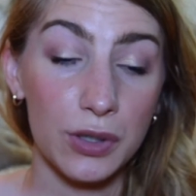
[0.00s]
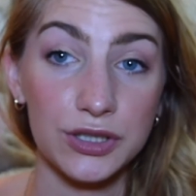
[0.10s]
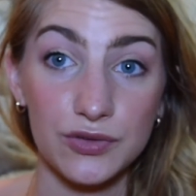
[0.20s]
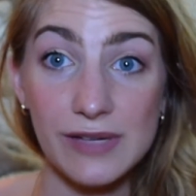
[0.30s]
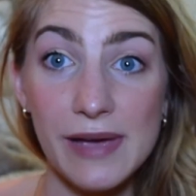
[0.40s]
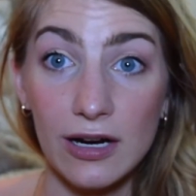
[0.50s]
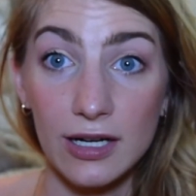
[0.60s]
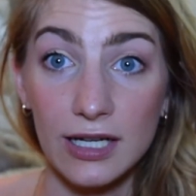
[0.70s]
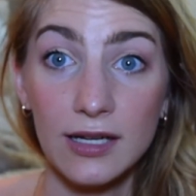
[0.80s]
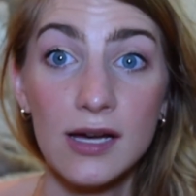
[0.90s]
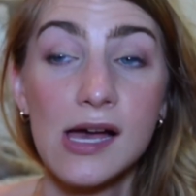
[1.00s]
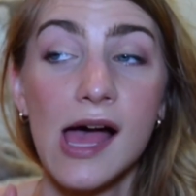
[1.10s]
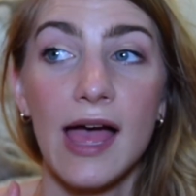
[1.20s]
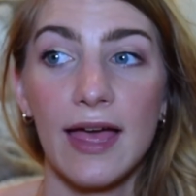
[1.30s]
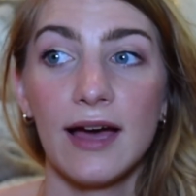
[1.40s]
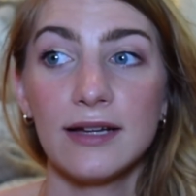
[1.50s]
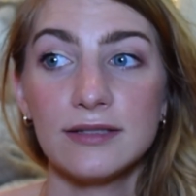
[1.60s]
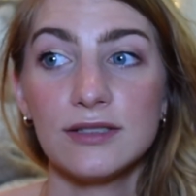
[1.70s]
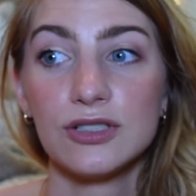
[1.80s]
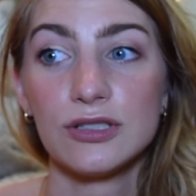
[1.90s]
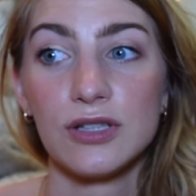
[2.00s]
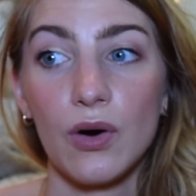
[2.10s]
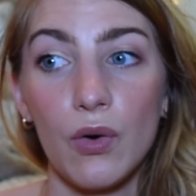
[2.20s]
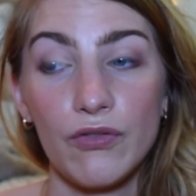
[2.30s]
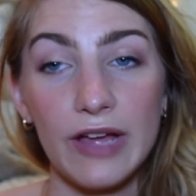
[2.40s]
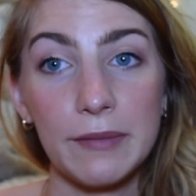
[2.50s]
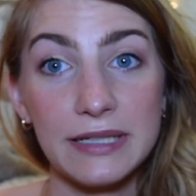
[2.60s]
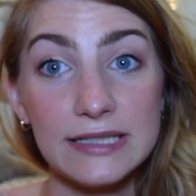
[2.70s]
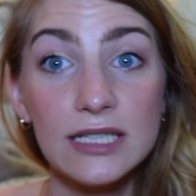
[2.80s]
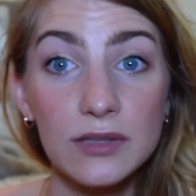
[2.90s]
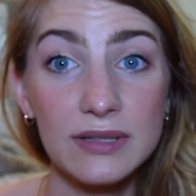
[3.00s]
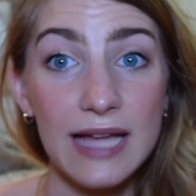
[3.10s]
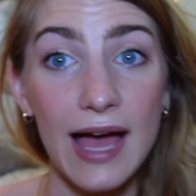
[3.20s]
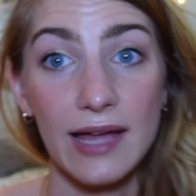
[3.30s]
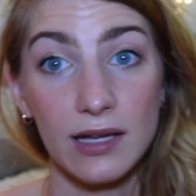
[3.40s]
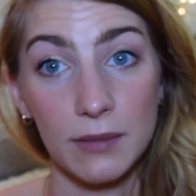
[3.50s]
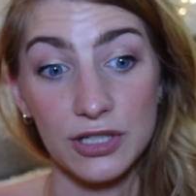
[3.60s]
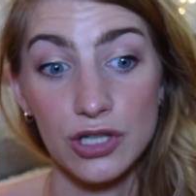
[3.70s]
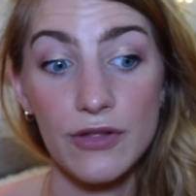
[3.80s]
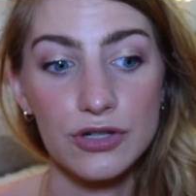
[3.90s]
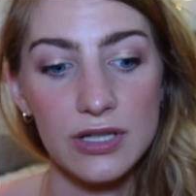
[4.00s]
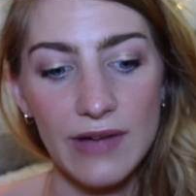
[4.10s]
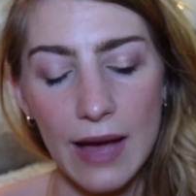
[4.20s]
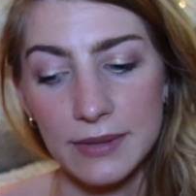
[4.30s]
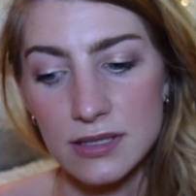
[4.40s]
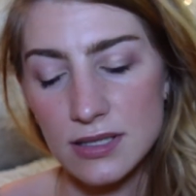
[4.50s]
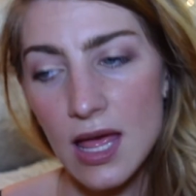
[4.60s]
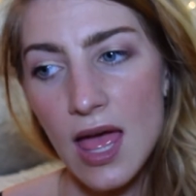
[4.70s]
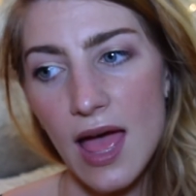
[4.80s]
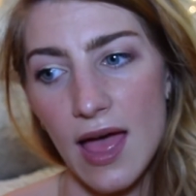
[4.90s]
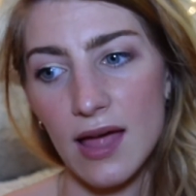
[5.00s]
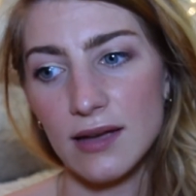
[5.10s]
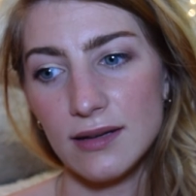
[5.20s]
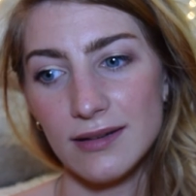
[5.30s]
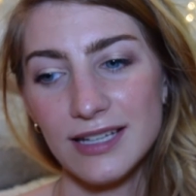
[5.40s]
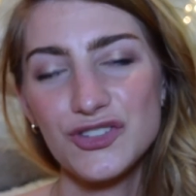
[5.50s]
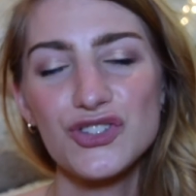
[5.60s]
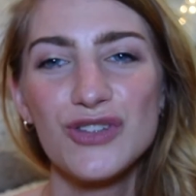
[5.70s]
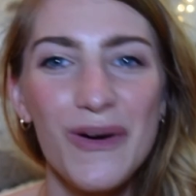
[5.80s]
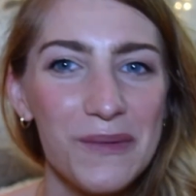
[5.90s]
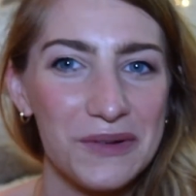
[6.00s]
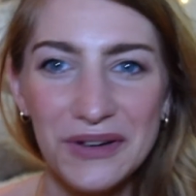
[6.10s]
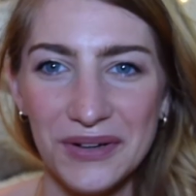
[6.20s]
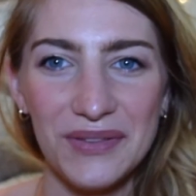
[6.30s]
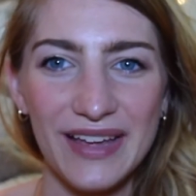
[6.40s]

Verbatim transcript: going to remarry and the whole family dealing with that, and like a bunch of other stuff happens, and it's so good.